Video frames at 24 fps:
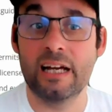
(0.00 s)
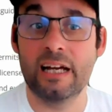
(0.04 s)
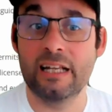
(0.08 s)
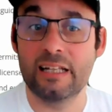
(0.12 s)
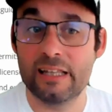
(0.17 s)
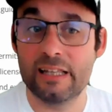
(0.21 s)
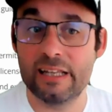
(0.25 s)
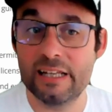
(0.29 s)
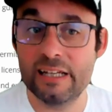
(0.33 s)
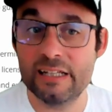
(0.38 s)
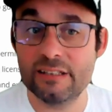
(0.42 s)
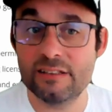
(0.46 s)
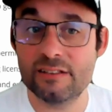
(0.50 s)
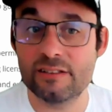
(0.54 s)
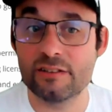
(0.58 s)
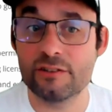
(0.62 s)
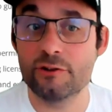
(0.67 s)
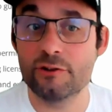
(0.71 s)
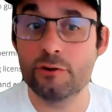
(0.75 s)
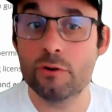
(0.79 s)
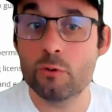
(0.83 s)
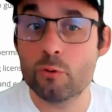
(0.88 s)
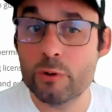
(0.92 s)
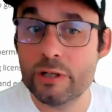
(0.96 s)
unless
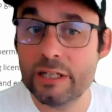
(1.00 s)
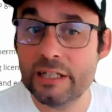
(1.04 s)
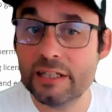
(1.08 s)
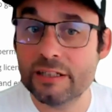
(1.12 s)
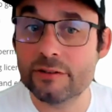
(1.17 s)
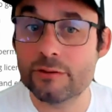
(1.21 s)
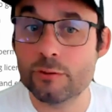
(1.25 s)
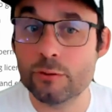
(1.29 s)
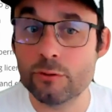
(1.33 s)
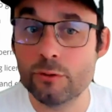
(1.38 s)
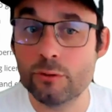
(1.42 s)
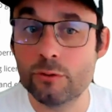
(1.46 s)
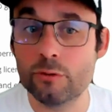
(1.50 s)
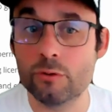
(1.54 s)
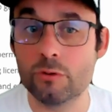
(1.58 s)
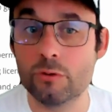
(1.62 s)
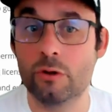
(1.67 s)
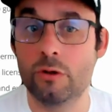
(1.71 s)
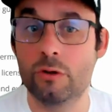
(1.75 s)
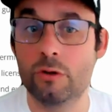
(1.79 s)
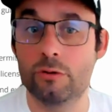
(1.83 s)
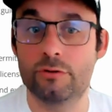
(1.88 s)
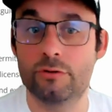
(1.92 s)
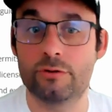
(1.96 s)
you're willing to
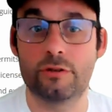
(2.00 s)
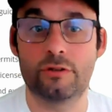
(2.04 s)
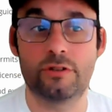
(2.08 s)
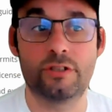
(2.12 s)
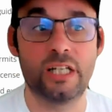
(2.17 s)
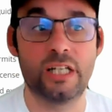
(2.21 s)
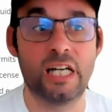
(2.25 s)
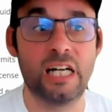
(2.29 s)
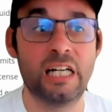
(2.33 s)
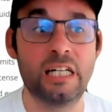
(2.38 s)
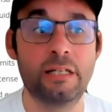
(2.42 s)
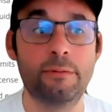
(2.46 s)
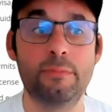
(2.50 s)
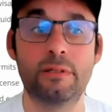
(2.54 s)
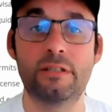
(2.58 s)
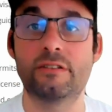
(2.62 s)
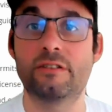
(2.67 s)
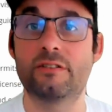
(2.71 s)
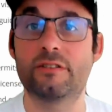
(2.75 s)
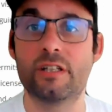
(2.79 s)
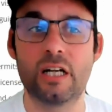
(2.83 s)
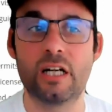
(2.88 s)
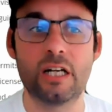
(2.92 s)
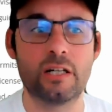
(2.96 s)
lose the time and
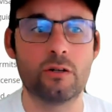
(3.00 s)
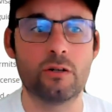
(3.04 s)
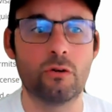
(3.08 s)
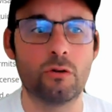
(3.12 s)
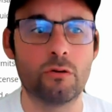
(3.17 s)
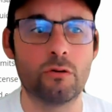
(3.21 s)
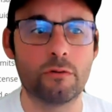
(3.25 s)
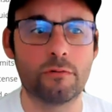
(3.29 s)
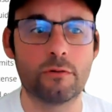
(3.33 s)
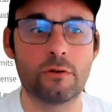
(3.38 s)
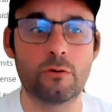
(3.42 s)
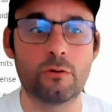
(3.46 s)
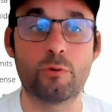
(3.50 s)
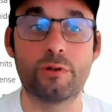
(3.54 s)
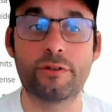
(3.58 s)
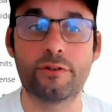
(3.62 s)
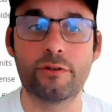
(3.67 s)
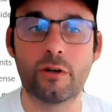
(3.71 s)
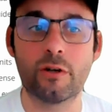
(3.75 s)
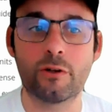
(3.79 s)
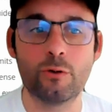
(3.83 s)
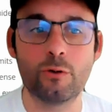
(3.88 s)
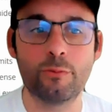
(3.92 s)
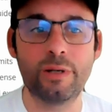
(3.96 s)
start over with
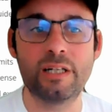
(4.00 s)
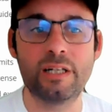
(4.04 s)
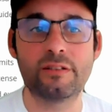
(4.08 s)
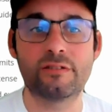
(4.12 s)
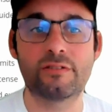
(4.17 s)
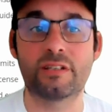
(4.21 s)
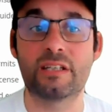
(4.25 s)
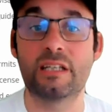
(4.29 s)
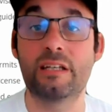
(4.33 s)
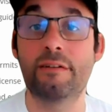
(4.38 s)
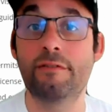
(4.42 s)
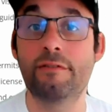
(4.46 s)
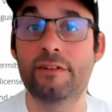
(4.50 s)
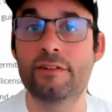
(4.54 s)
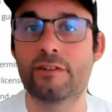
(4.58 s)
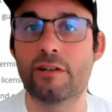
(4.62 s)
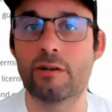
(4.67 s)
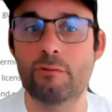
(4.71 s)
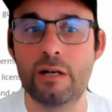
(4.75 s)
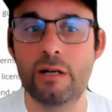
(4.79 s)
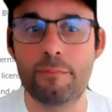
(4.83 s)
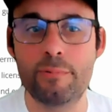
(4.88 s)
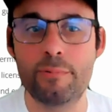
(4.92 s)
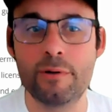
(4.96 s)
documents given
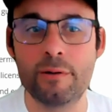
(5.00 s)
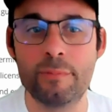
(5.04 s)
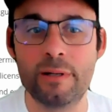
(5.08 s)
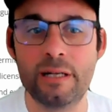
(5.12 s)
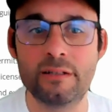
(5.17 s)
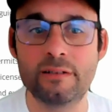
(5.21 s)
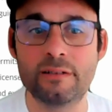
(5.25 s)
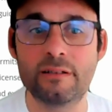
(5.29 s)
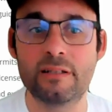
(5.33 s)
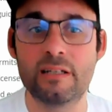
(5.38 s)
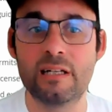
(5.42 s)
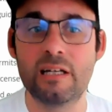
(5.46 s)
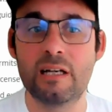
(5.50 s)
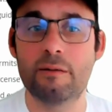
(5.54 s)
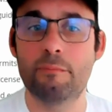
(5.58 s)
the reprimand,